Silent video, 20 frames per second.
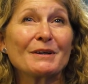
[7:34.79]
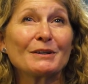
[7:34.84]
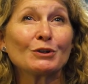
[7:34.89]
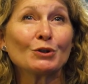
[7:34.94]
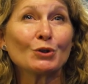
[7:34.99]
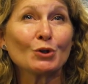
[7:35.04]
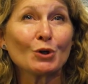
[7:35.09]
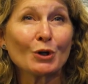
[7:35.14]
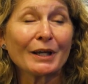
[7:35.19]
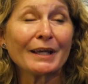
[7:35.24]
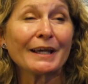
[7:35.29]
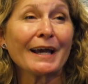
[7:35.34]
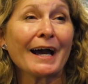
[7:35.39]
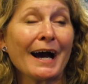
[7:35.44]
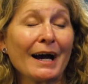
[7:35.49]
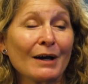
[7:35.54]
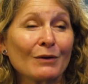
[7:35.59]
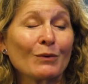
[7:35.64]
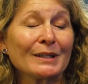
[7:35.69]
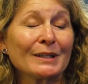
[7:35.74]
look
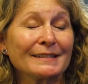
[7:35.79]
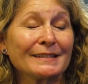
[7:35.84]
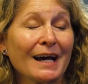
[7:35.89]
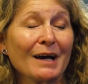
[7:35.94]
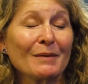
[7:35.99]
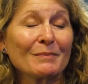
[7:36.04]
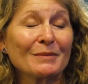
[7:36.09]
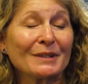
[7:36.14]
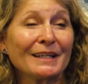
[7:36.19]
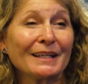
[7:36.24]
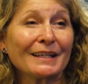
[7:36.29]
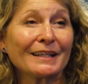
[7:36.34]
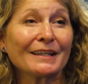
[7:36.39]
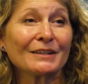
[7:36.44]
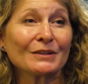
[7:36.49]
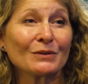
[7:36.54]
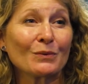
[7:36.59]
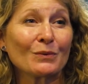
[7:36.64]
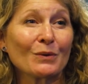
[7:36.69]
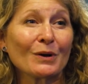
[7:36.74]
at what's happening
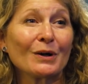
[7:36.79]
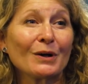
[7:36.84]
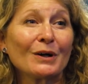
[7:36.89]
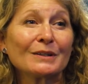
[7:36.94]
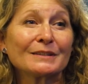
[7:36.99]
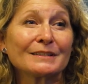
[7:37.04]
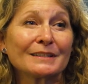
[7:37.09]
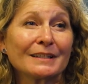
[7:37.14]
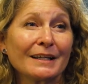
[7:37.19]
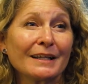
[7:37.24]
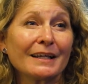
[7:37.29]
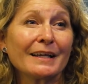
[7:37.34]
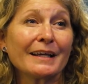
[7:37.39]
in the world